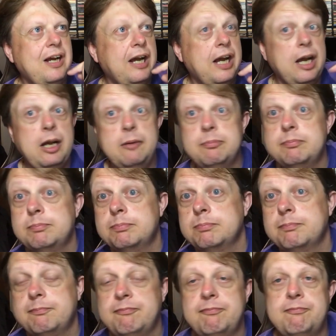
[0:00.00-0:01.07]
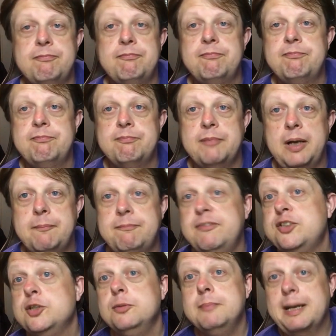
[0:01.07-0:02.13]
the
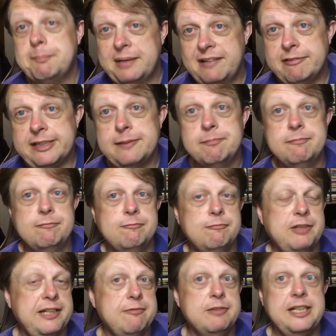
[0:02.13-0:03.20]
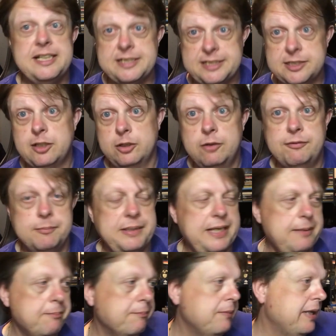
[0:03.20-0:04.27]
two Matt Berry re-releases I got from
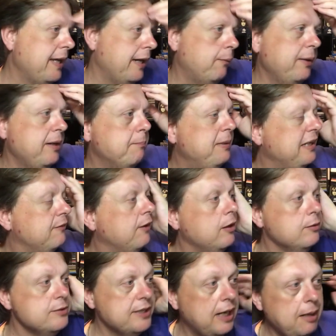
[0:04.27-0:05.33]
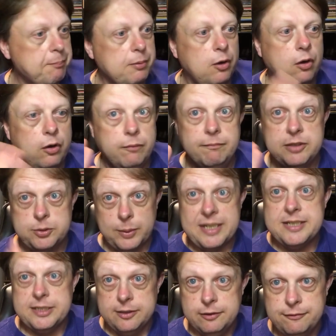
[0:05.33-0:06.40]
him, and I went and picked those up on the
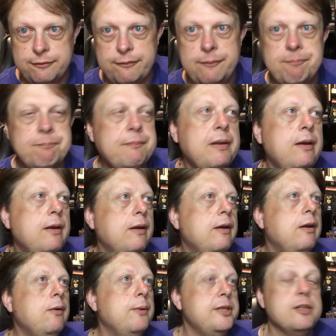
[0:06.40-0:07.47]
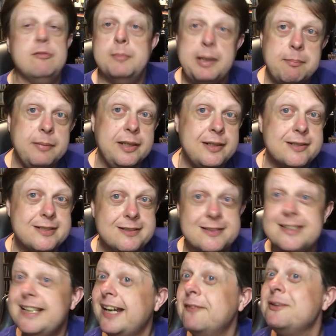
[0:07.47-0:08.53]
20th, which I remember because it's
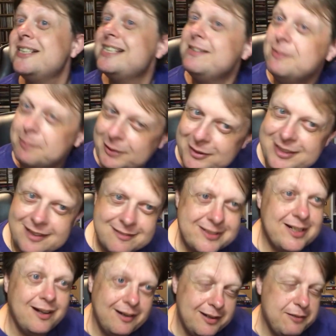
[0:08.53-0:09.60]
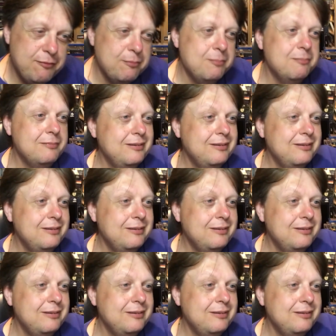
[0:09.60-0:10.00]
the day I went to see the Blue Tones live.